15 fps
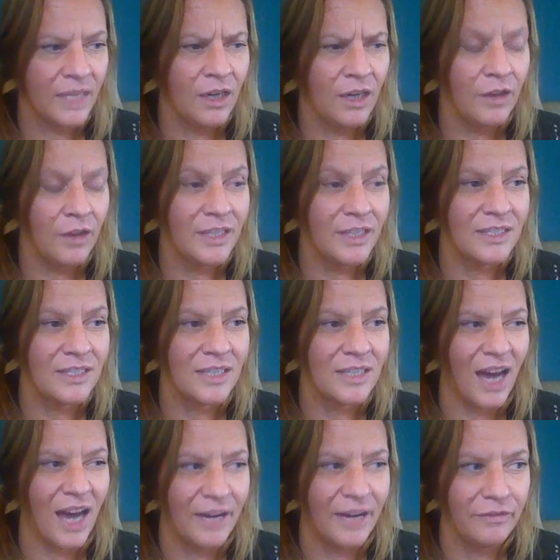and all
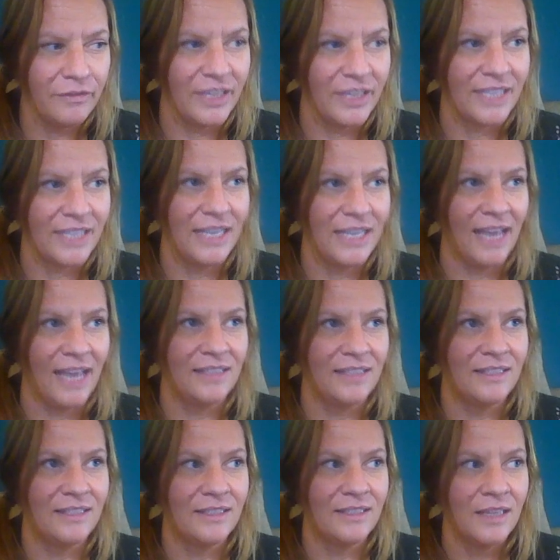this conflict
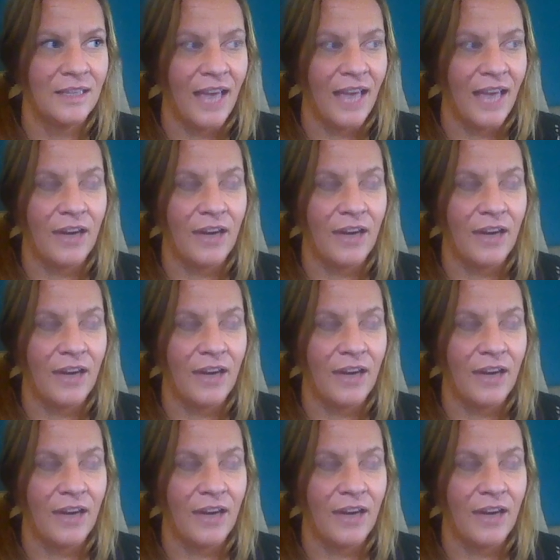as,